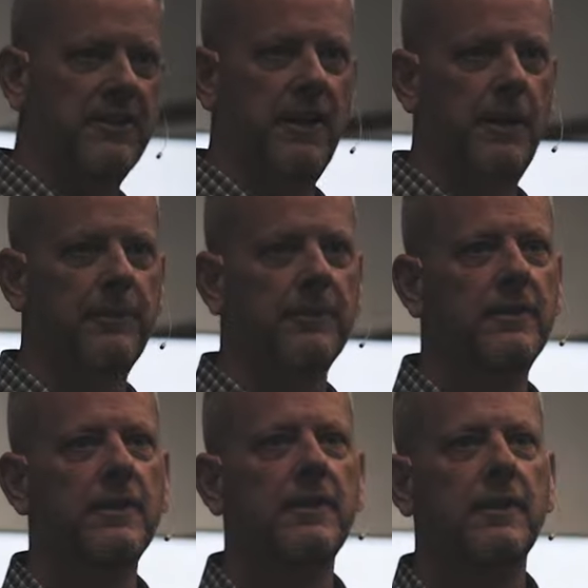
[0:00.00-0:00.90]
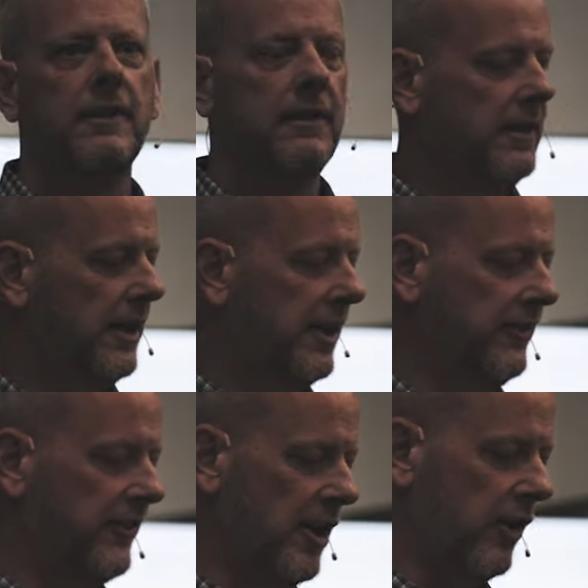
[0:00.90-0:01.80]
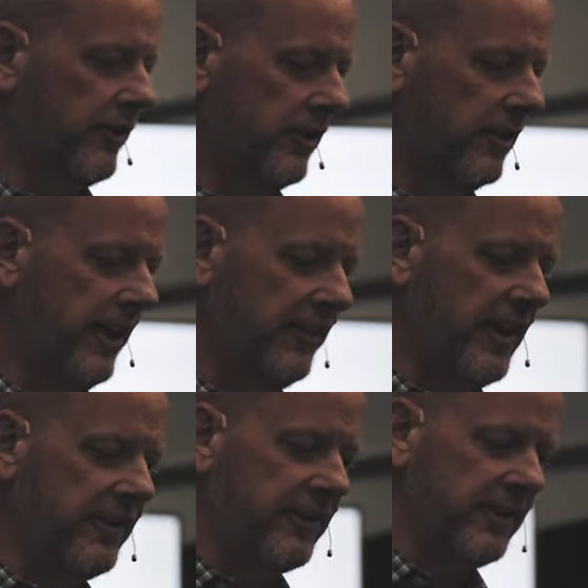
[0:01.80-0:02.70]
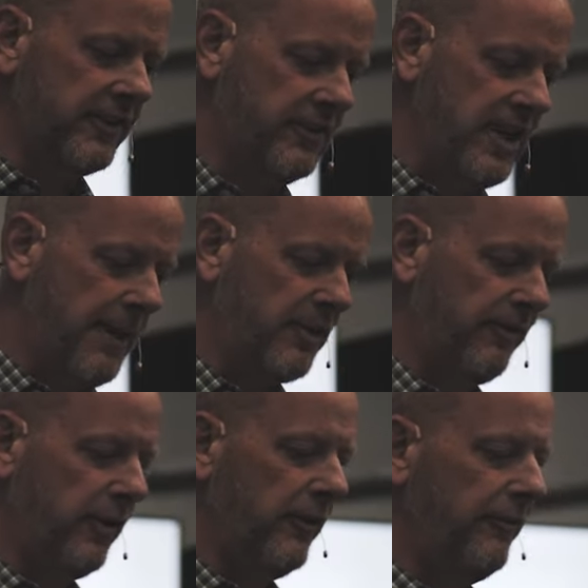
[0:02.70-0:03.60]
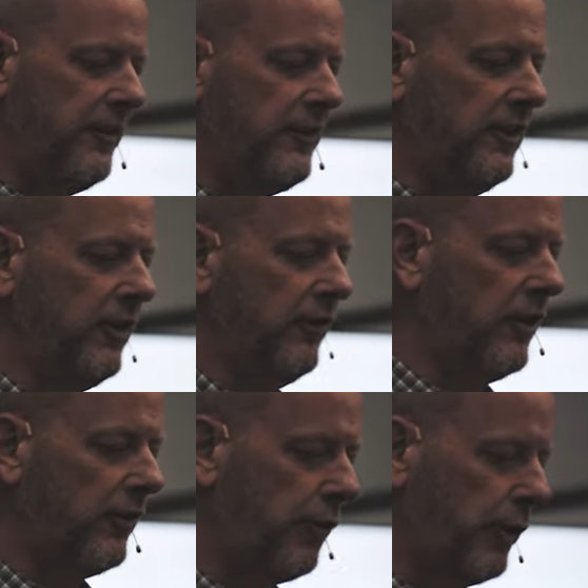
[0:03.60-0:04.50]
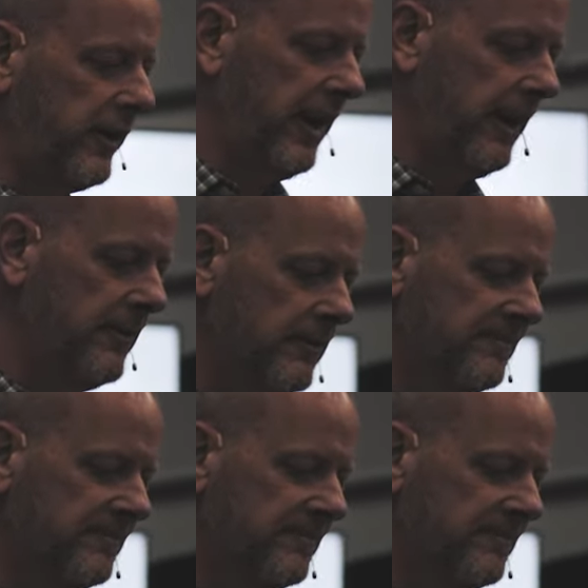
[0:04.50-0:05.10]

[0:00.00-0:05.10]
times against the altar, it says this in chapter 52, verse 14